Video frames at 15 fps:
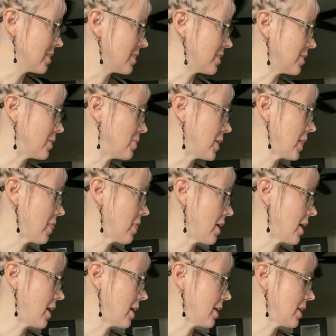So I made
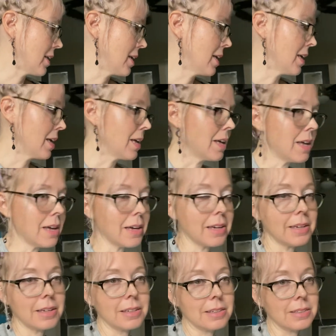that,
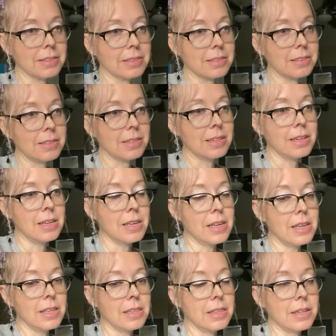and
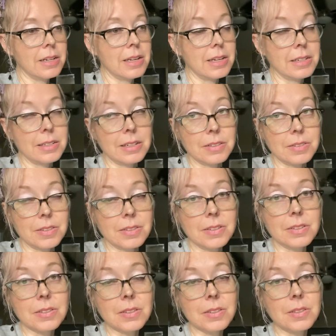then headed
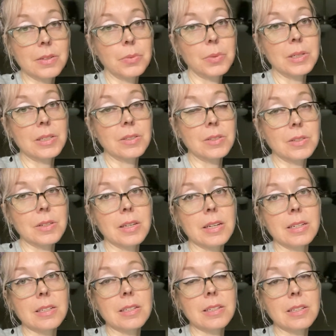downstairs because I wanted to
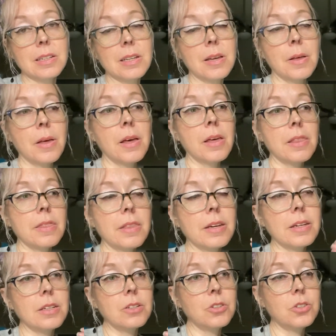get the
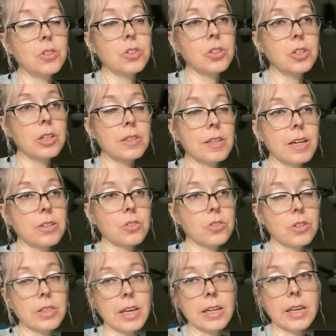hinge attached
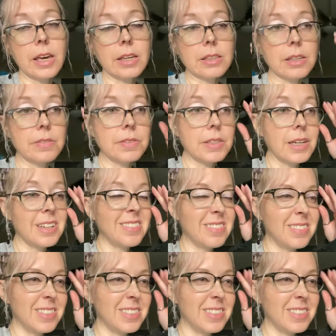on that cake lab set.